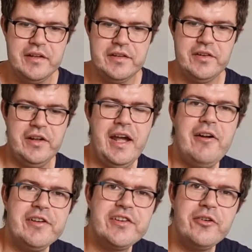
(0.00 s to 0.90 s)
So
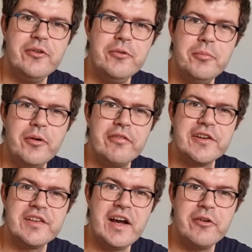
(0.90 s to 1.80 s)
Aristotle, one of the
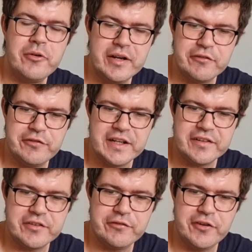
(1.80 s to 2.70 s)
towering
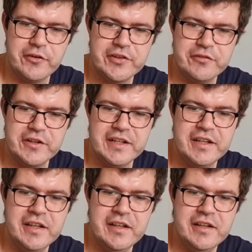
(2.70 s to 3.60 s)
figures of
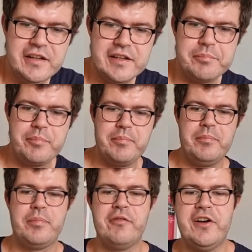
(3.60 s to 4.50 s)
philosophy, is
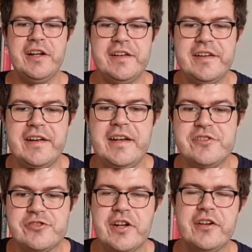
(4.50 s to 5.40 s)
provided an
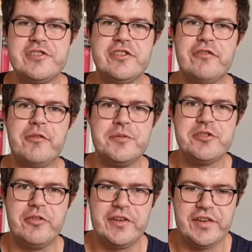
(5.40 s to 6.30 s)
introduction from
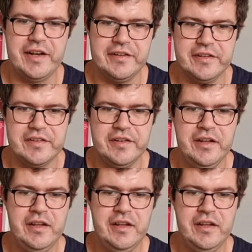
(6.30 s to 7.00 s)
John Sellars.